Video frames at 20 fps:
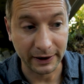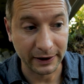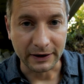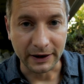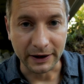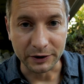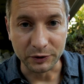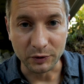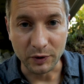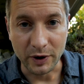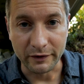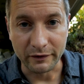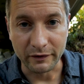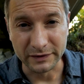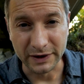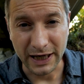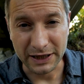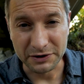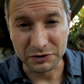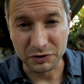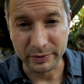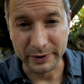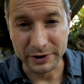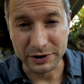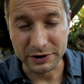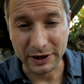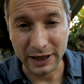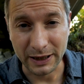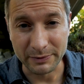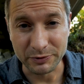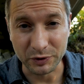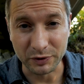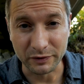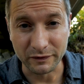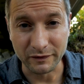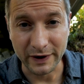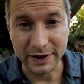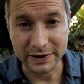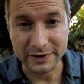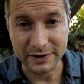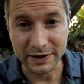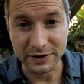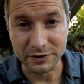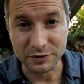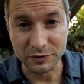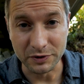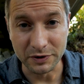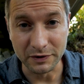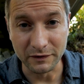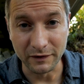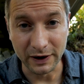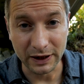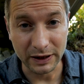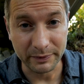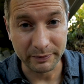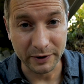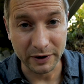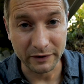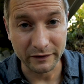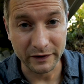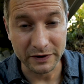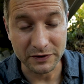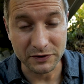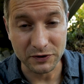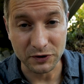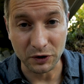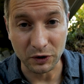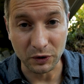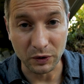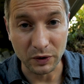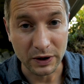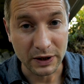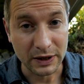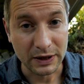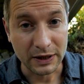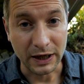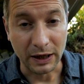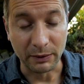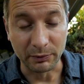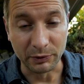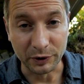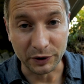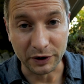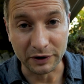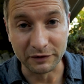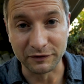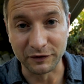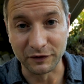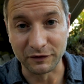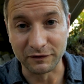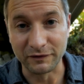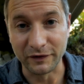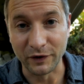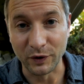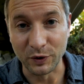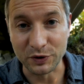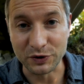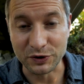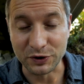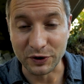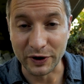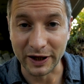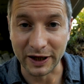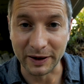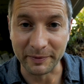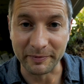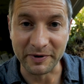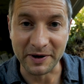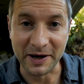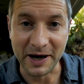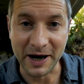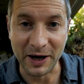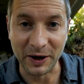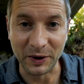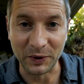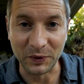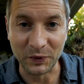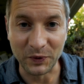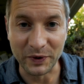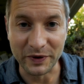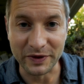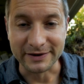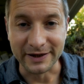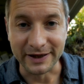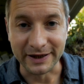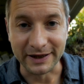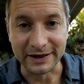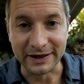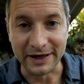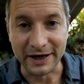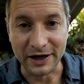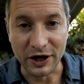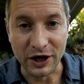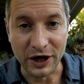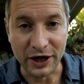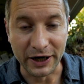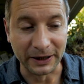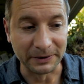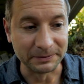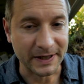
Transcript: I do have not too much time to invest into development of it, so I'm looking for folks to help me out with taking that on.